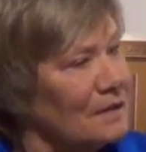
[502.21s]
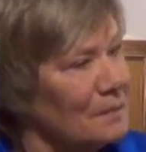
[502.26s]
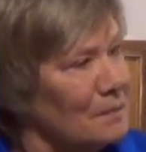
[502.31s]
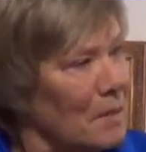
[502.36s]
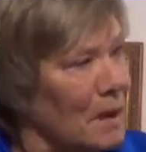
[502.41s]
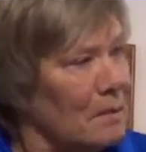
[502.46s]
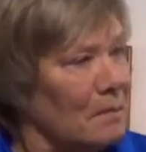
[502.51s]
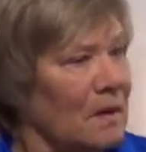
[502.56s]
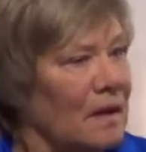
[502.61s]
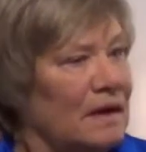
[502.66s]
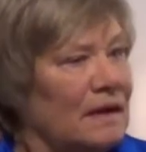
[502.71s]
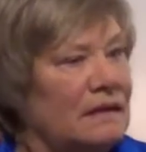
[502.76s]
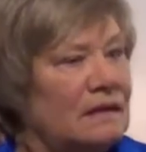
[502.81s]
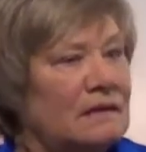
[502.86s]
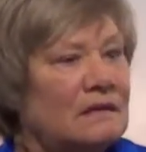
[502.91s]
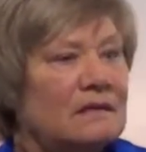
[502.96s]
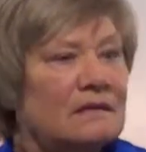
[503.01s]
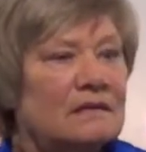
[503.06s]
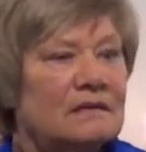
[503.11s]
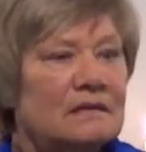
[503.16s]
my
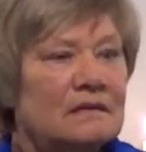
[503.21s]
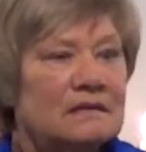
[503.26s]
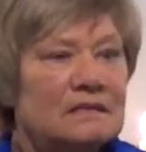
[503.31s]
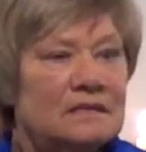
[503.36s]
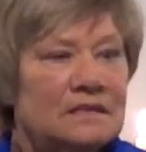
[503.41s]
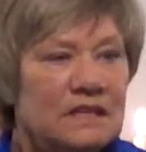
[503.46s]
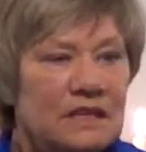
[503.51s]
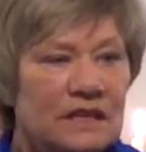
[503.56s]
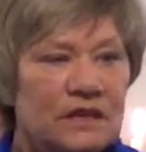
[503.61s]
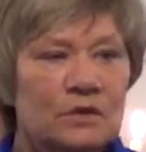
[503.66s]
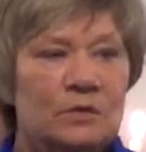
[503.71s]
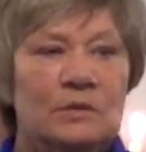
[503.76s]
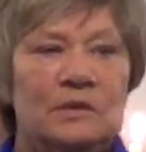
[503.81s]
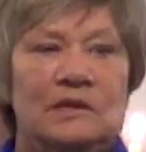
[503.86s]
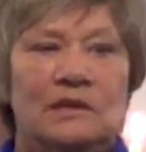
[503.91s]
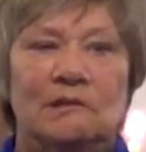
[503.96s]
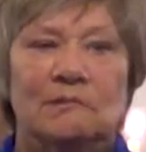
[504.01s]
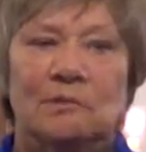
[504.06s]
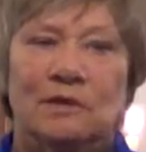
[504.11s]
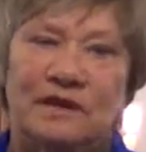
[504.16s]
mind
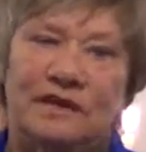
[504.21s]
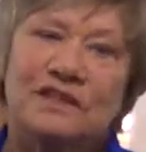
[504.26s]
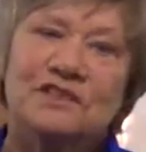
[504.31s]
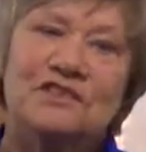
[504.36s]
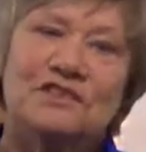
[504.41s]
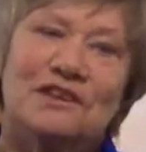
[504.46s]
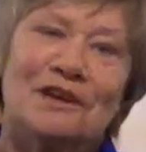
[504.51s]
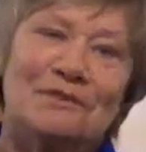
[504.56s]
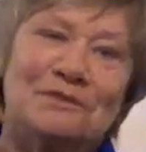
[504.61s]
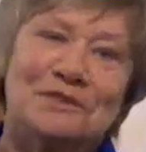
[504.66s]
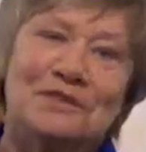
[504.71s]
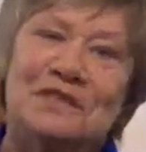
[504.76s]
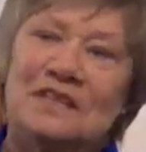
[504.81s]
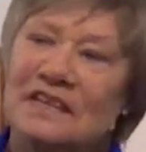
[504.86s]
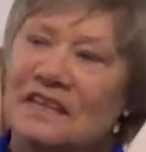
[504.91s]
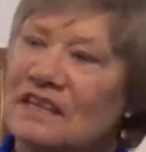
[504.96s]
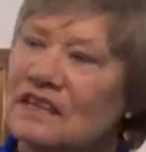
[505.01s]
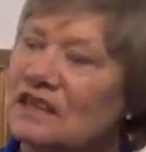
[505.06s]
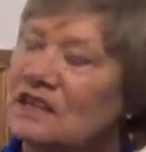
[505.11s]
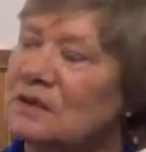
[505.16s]
continually wanted to go to the
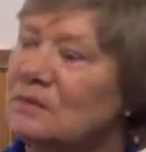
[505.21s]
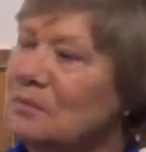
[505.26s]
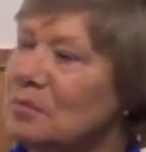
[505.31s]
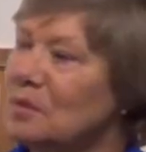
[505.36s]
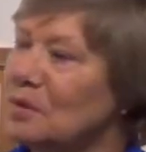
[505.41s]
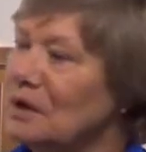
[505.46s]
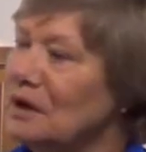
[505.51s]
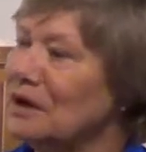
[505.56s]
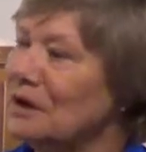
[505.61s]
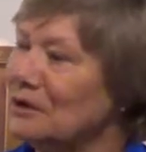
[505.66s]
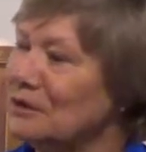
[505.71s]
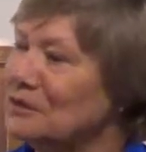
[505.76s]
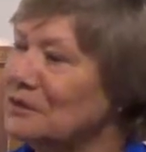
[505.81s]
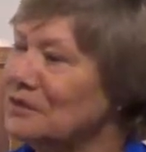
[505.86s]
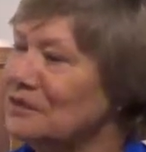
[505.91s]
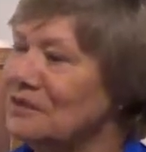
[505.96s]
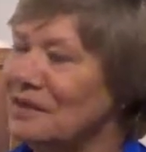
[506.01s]
healing prayers